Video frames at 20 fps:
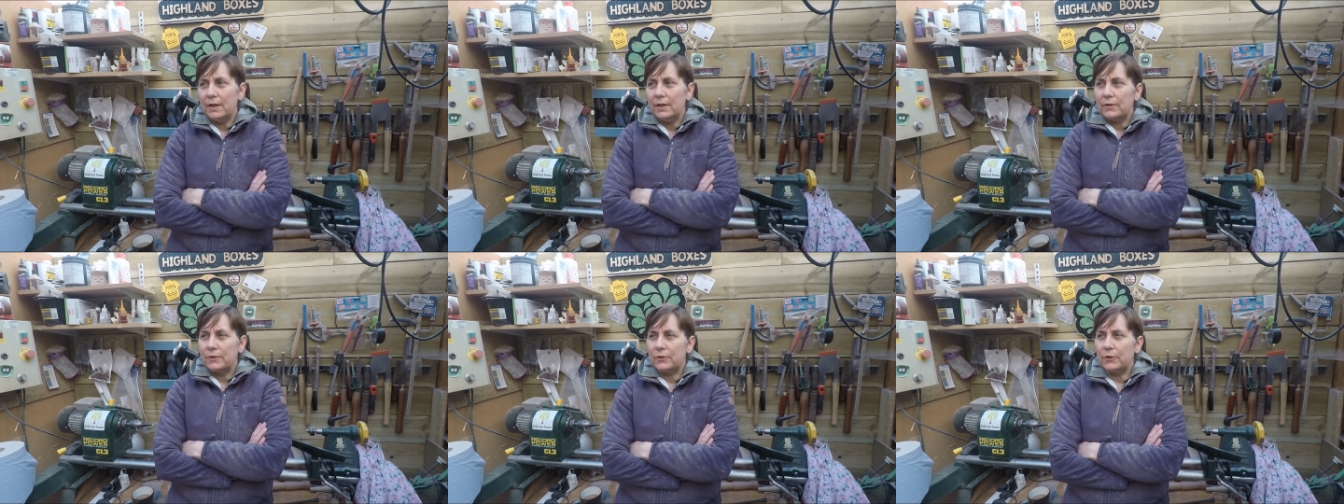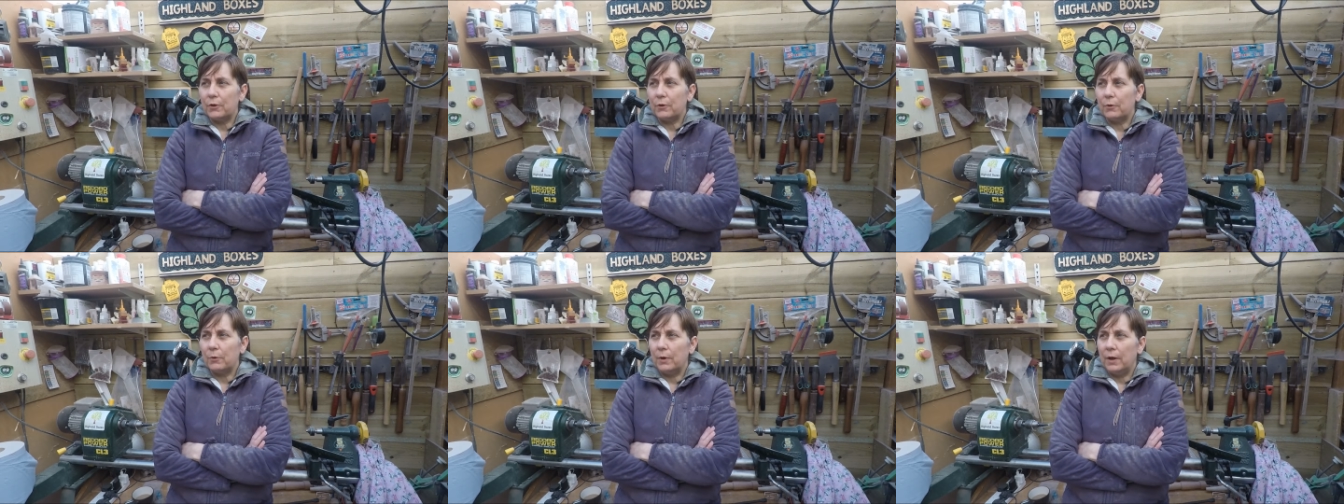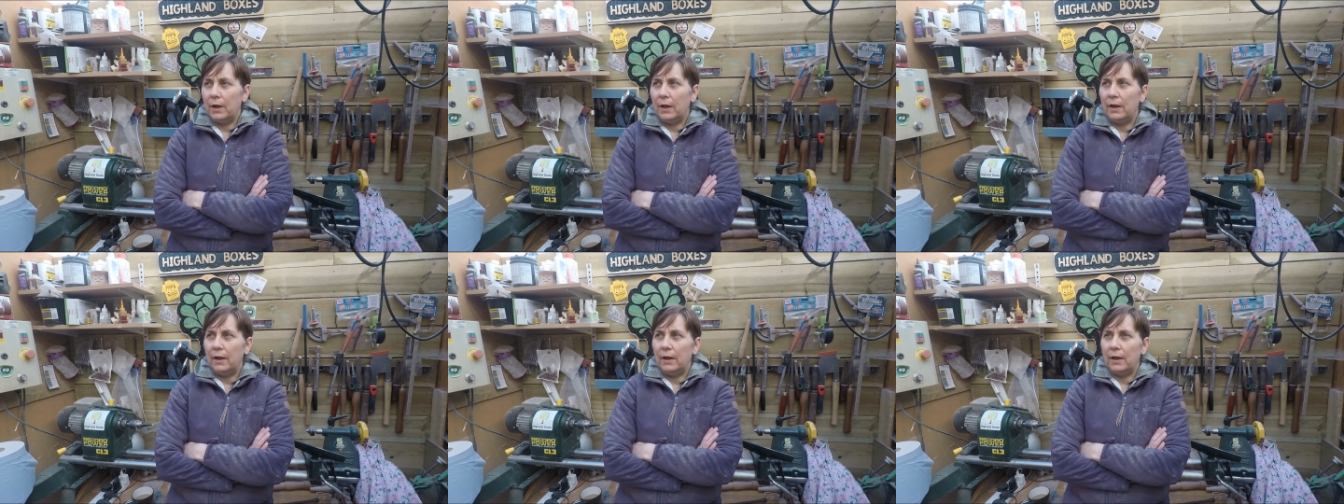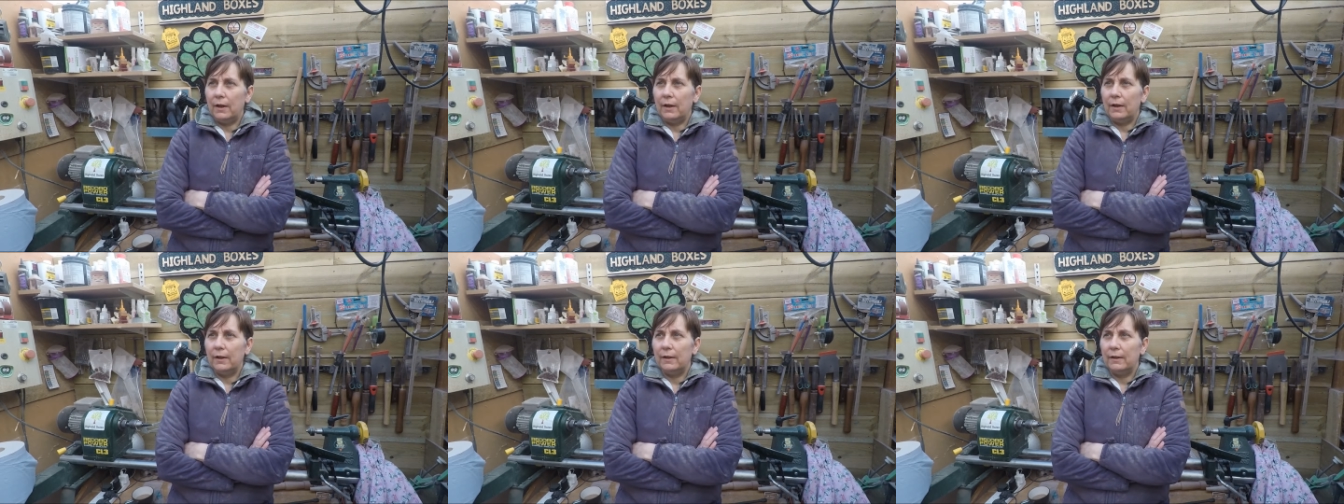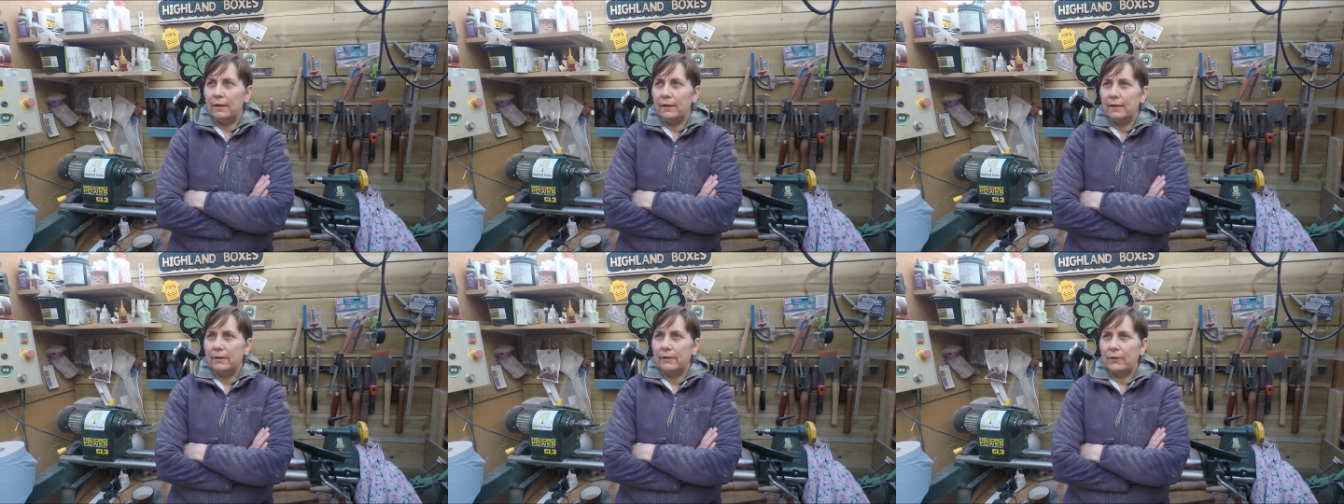So
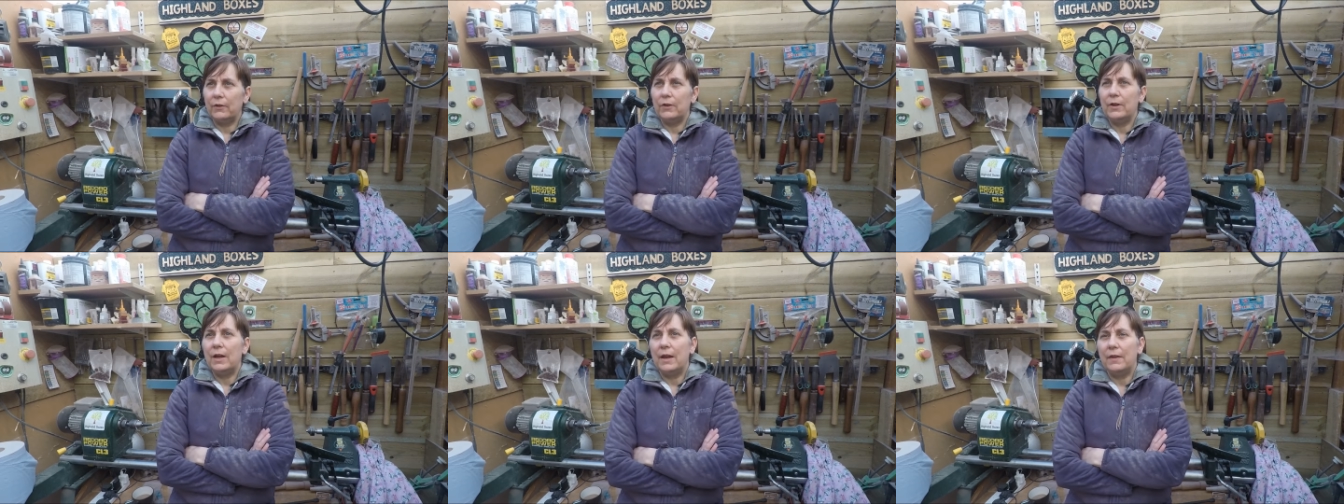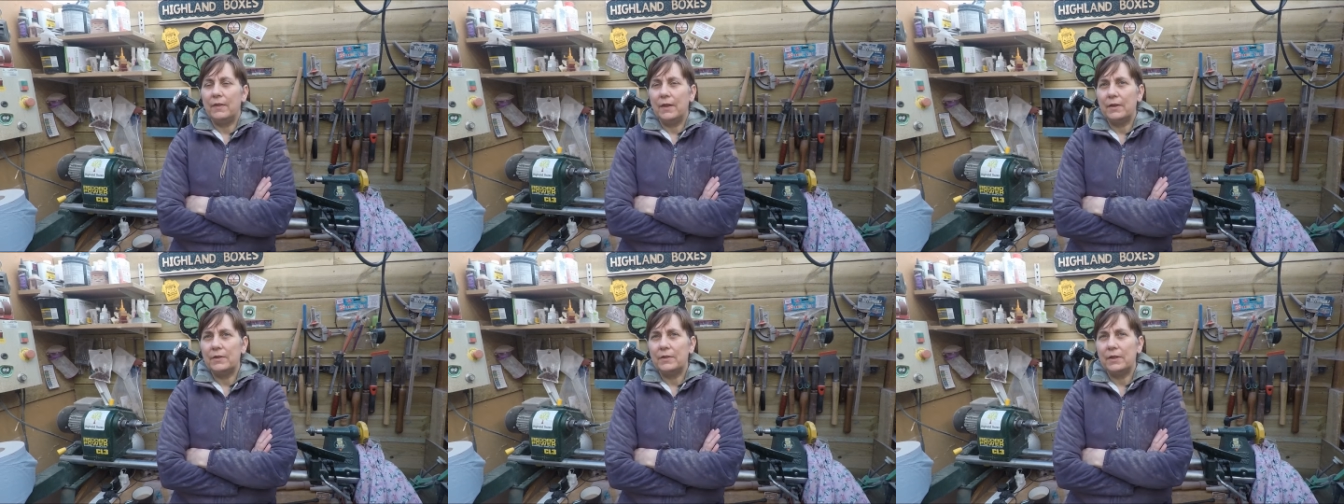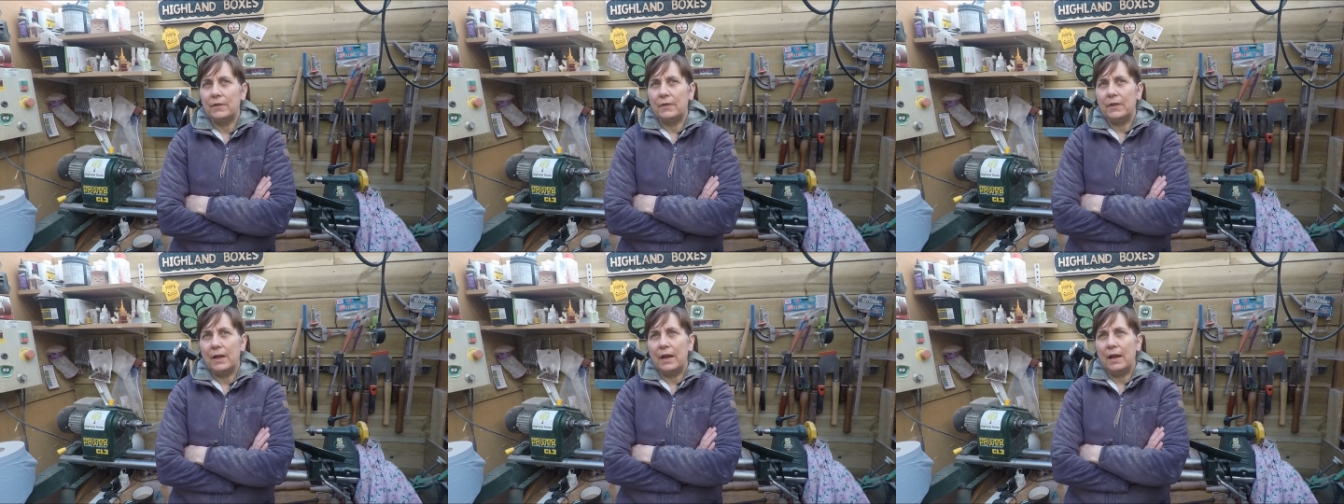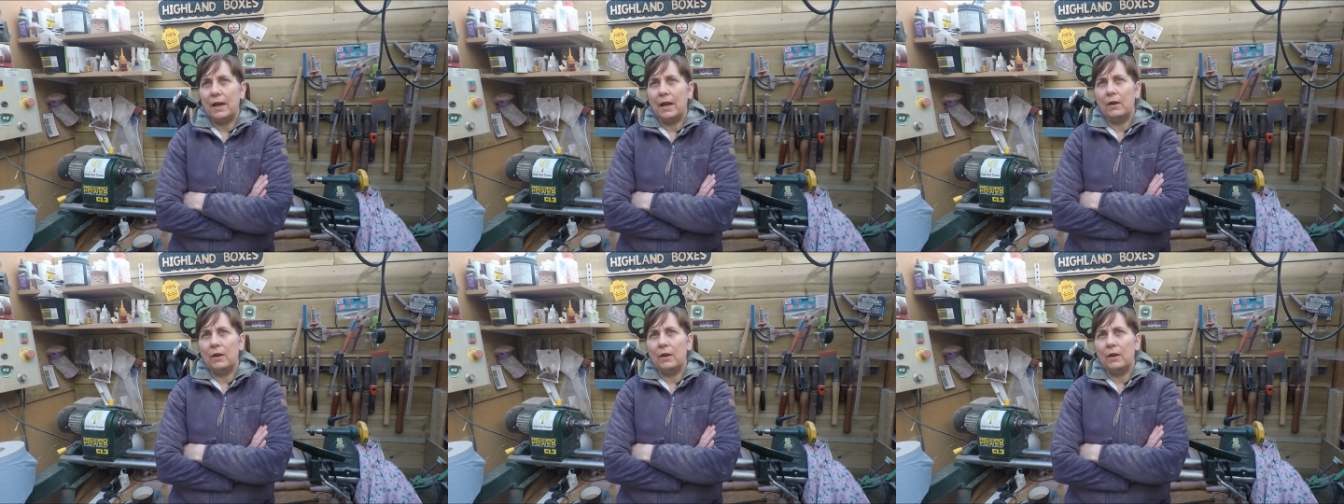so yeah, that's it there.